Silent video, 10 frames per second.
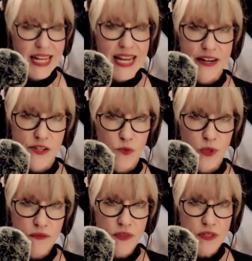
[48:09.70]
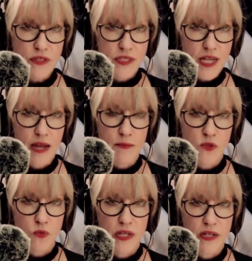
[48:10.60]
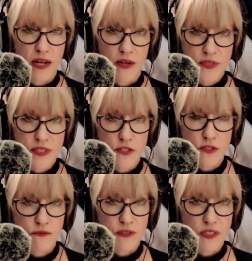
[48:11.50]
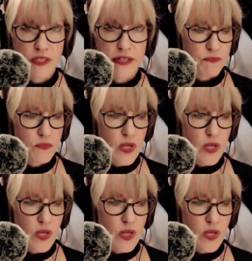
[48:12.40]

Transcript: And it's one of the times when I really do feel like